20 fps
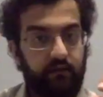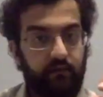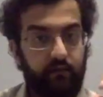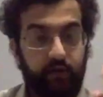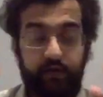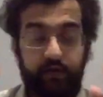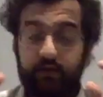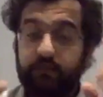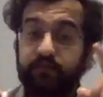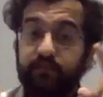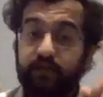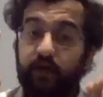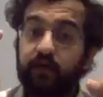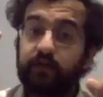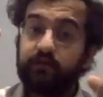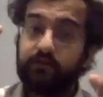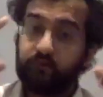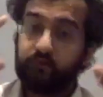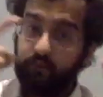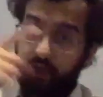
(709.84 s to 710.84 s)
he
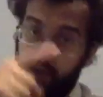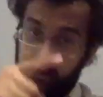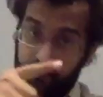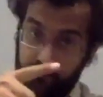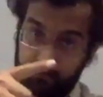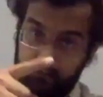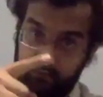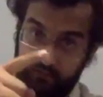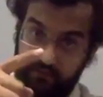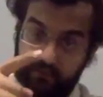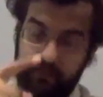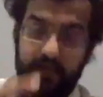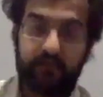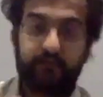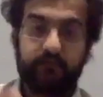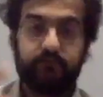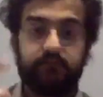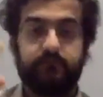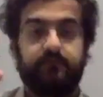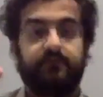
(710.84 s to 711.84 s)
thought in a way
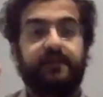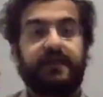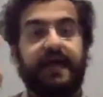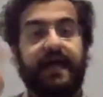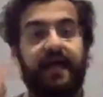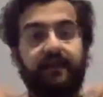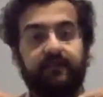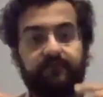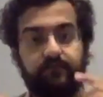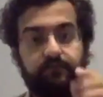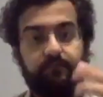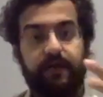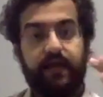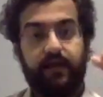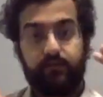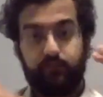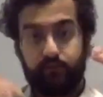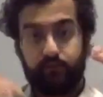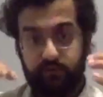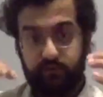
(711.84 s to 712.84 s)
that the alpha
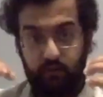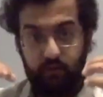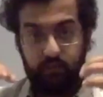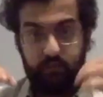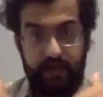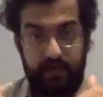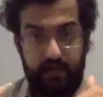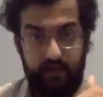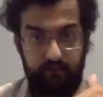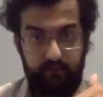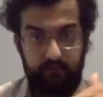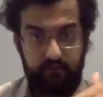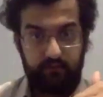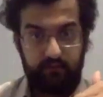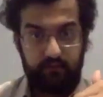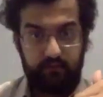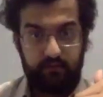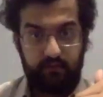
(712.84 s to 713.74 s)
band would go down,